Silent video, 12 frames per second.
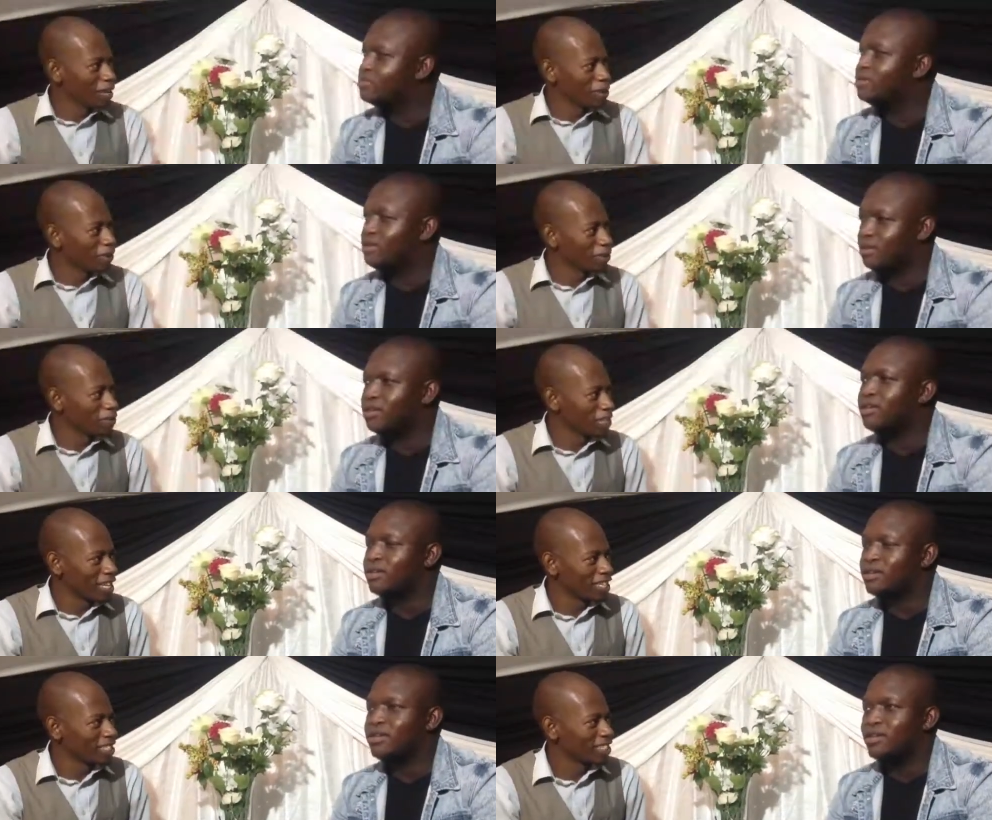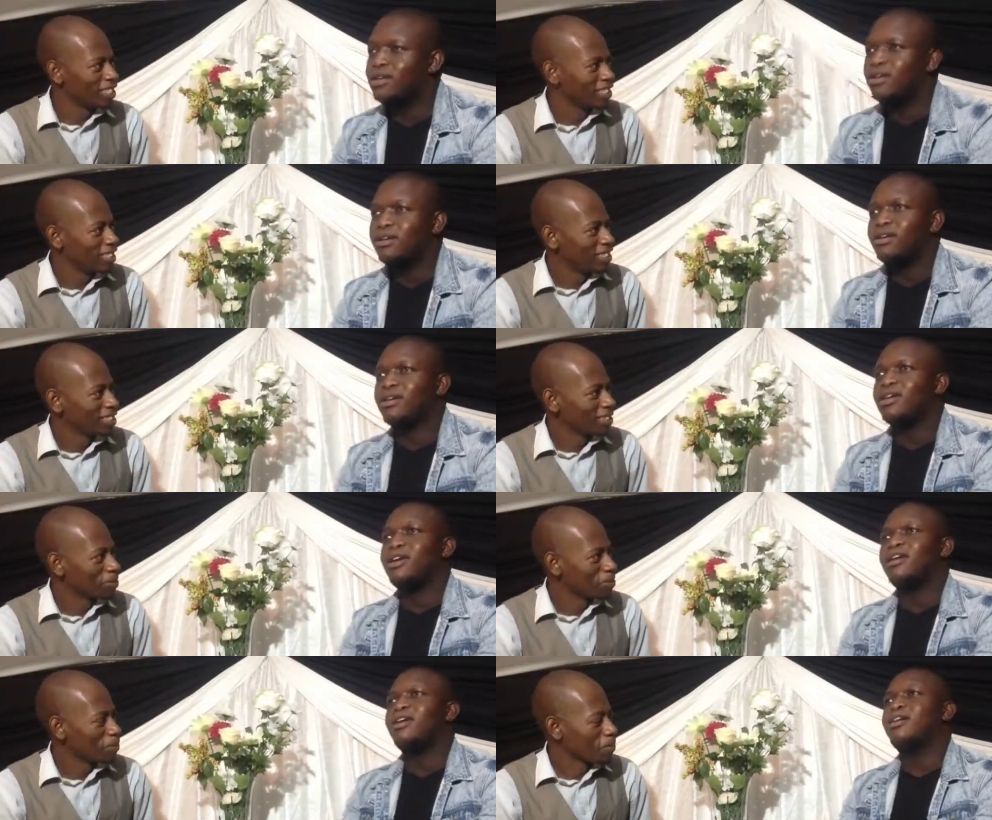Speaker 1: and all of that?
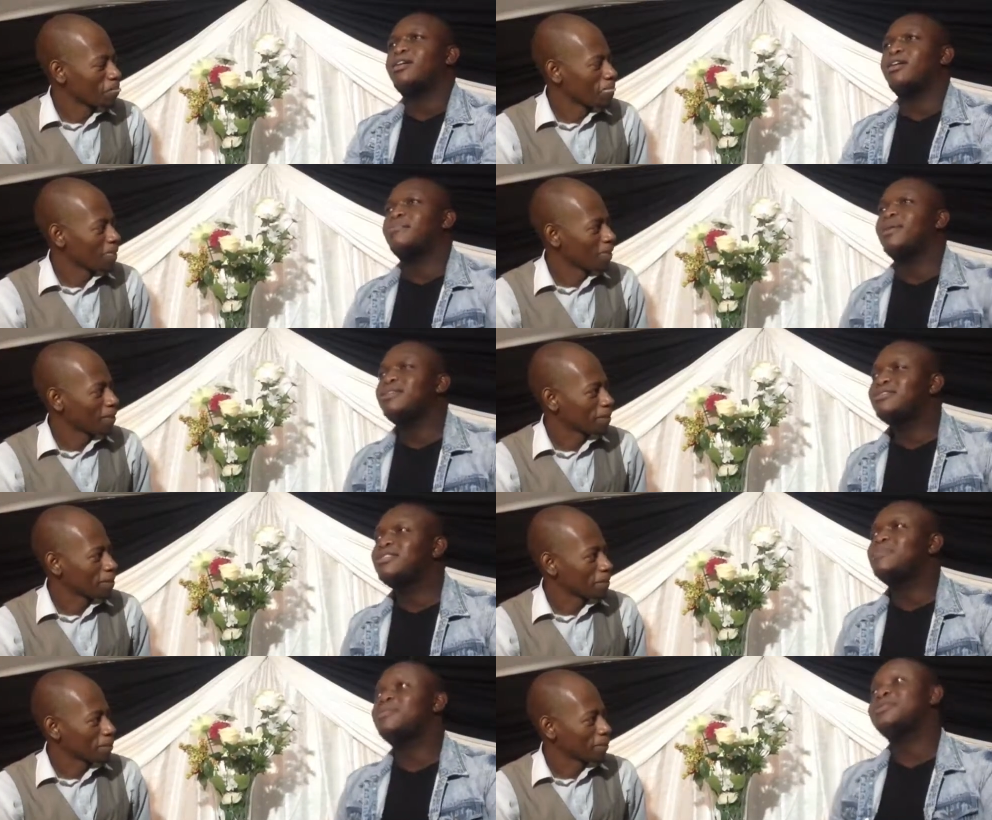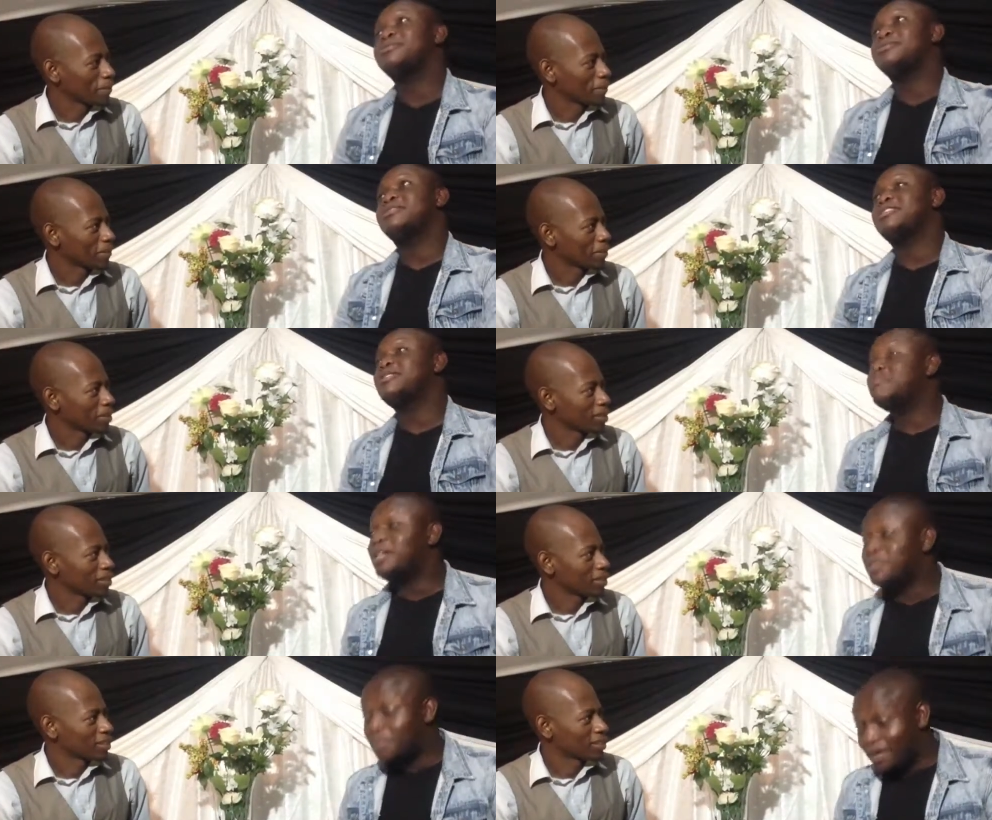Okay, uh, my six, six
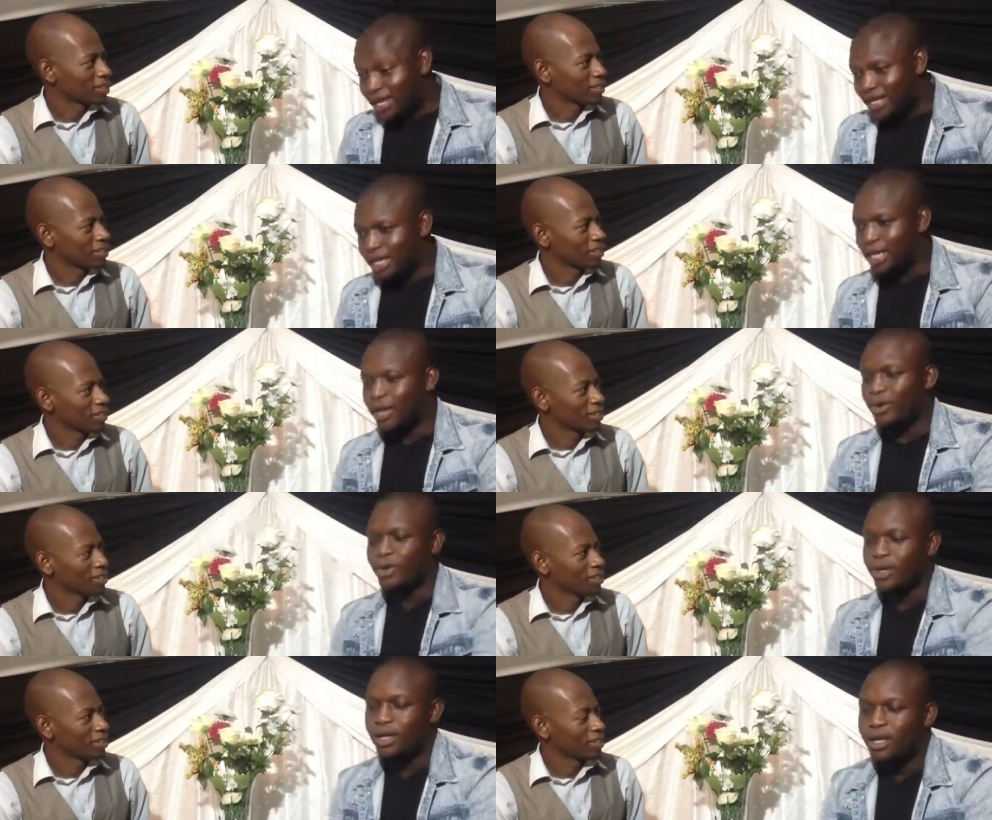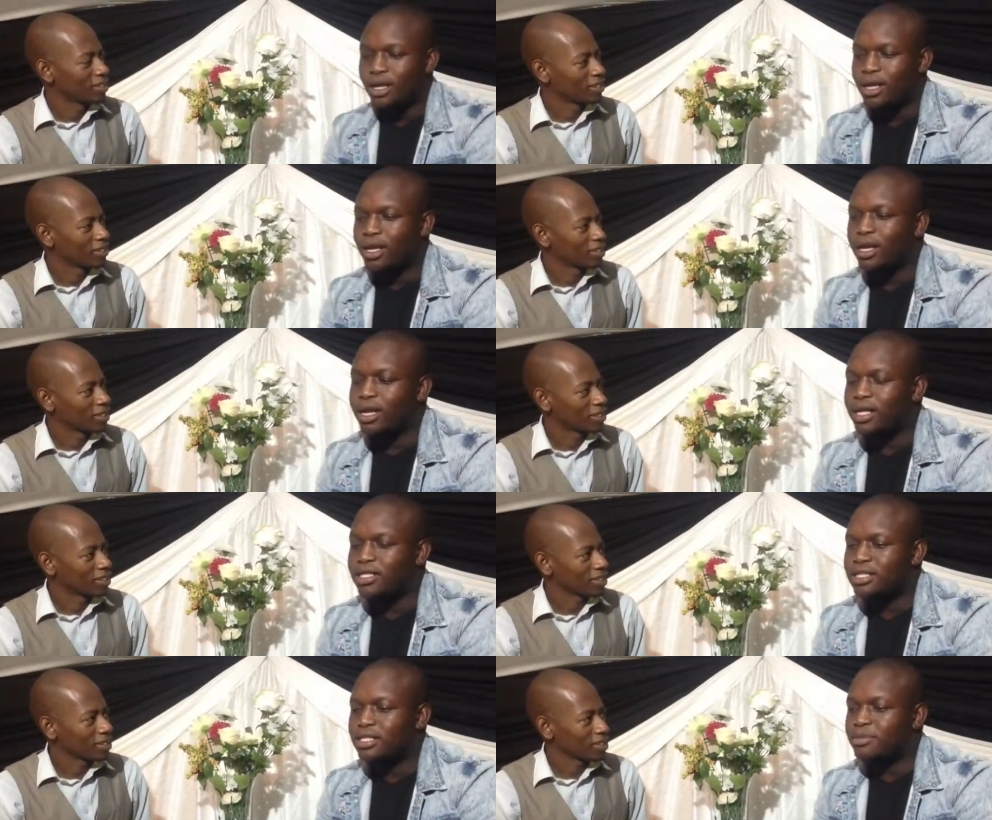months plan now, uh,
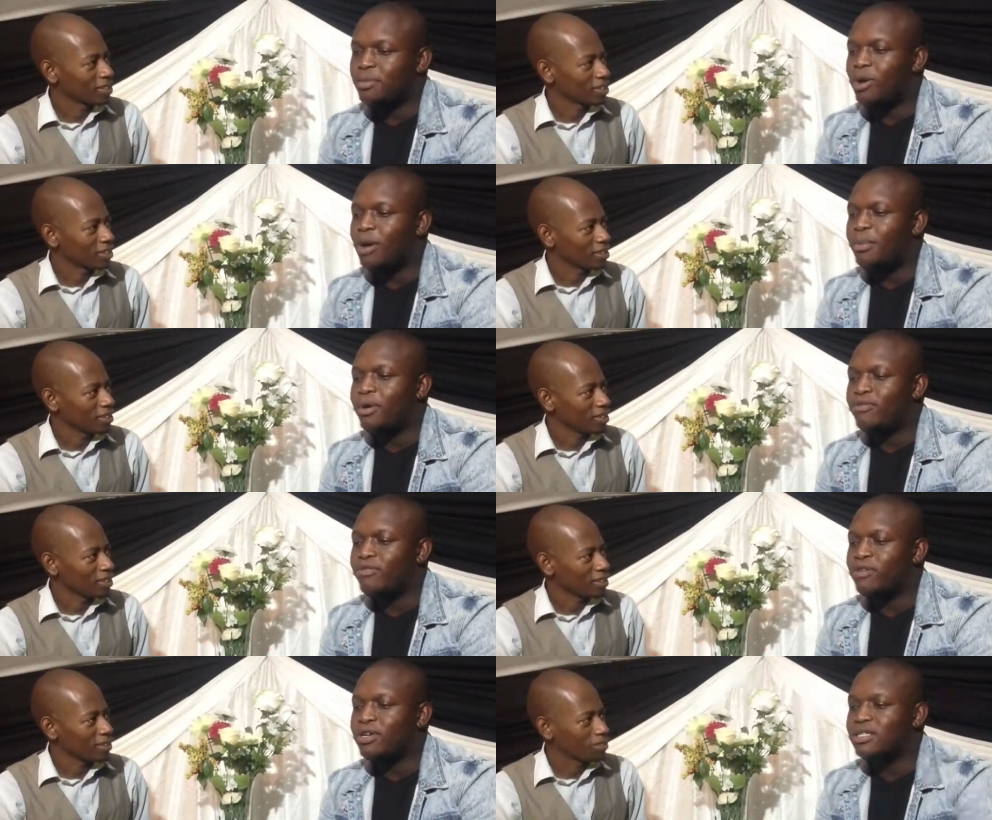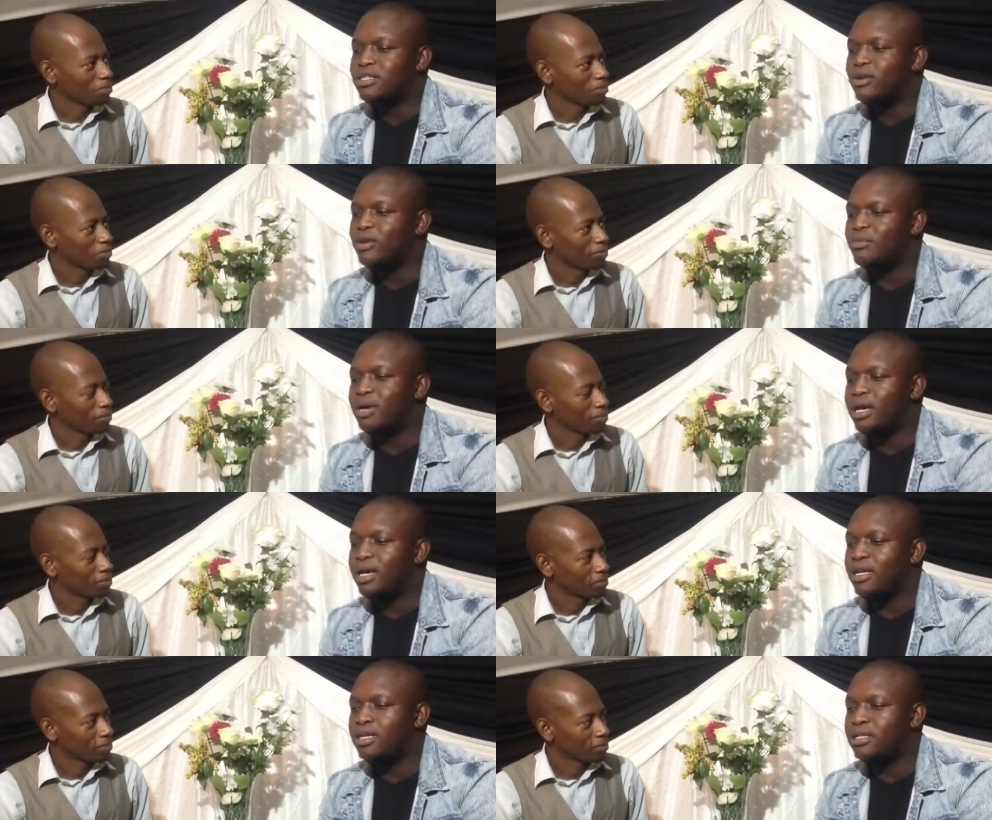it's more about focusing on my
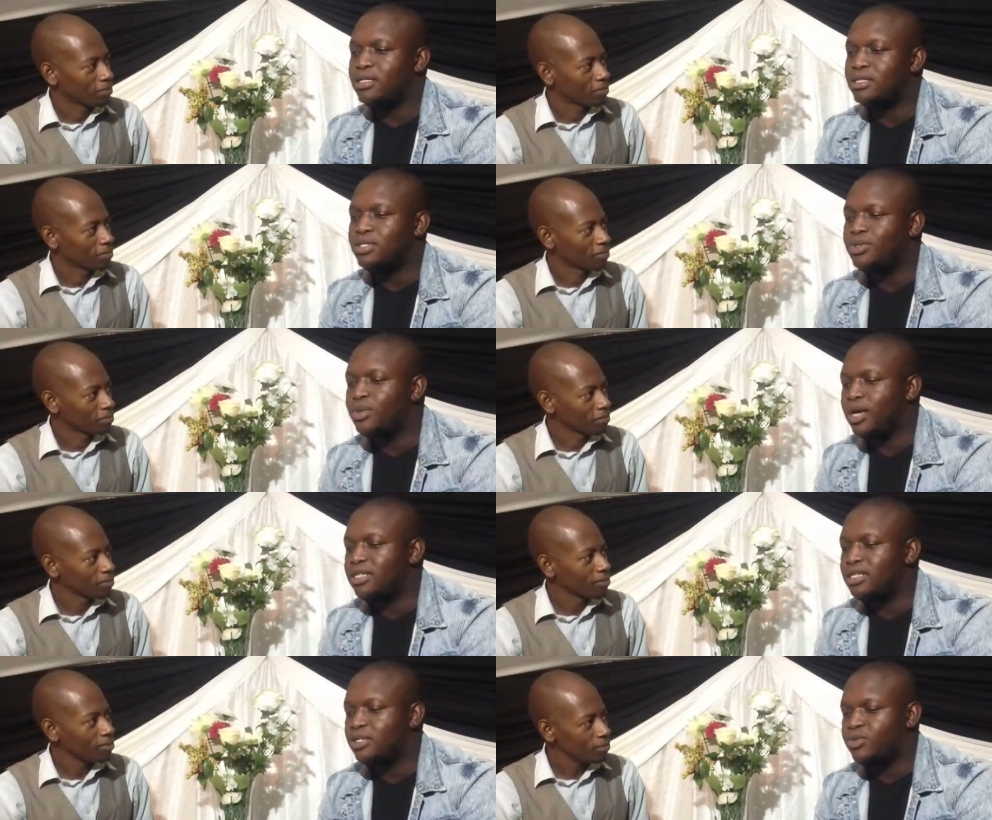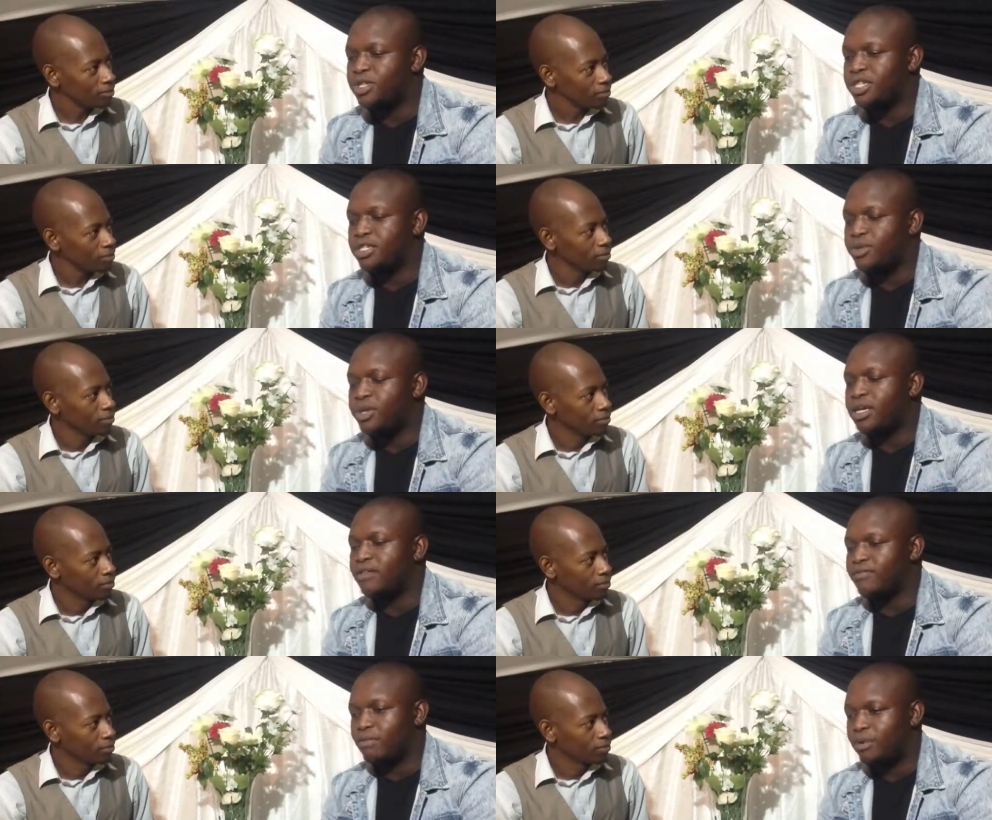two artists which are doing
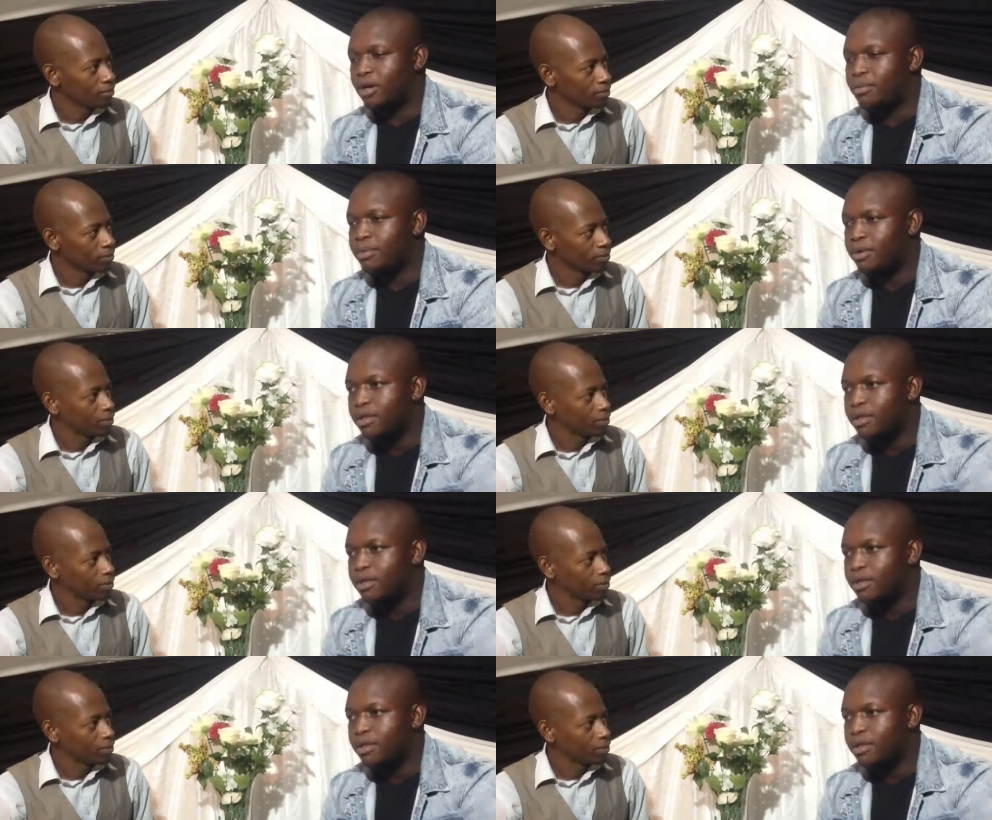Afropop.